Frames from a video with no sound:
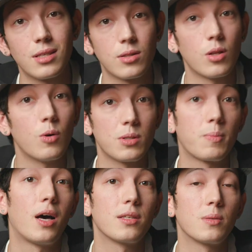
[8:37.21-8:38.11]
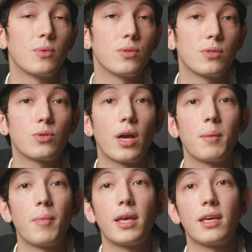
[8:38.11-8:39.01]
as low as possible to try to
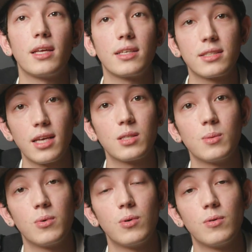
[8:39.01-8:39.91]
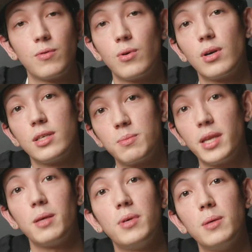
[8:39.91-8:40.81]
make it accessible for as
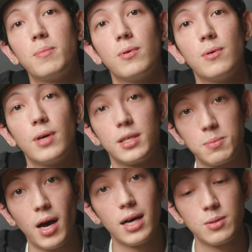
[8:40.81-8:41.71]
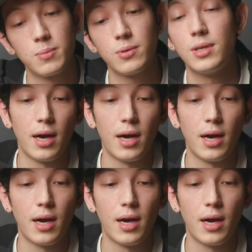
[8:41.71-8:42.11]
many people as possible.